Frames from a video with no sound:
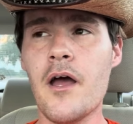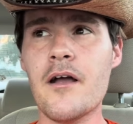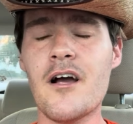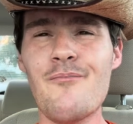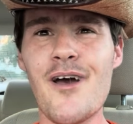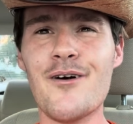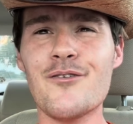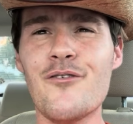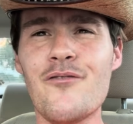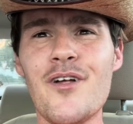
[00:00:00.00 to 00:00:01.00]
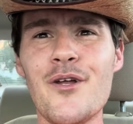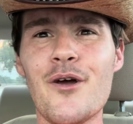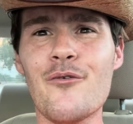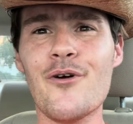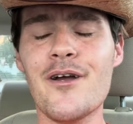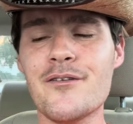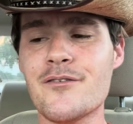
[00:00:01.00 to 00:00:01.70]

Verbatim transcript: and come out and do a video, right?